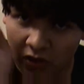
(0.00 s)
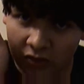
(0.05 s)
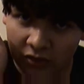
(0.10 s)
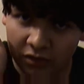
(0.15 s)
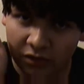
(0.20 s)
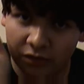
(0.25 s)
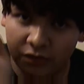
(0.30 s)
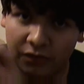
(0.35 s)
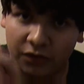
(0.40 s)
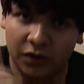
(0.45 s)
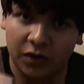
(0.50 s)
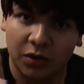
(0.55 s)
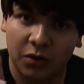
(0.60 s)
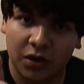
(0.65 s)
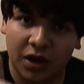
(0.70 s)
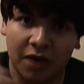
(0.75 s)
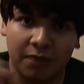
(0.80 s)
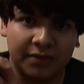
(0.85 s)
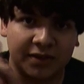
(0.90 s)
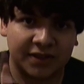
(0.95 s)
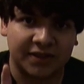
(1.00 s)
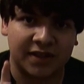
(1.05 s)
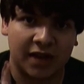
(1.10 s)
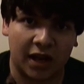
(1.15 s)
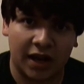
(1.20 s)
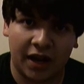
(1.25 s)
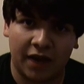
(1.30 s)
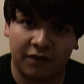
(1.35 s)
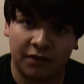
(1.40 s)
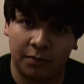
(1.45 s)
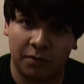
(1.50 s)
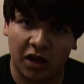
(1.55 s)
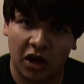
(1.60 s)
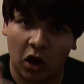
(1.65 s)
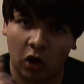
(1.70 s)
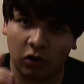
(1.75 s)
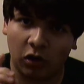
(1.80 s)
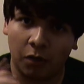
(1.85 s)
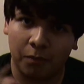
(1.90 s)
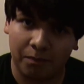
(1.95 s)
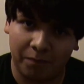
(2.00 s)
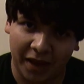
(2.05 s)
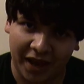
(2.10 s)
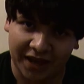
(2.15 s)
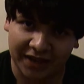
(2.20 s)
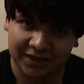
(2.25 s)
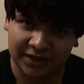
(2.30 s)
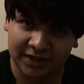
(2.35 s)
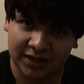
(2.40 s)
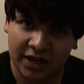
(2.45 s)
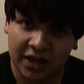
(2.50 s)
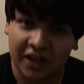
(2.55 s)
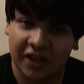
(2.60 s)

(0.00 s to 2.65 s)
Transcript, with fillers: The video game does not have to be horror-based.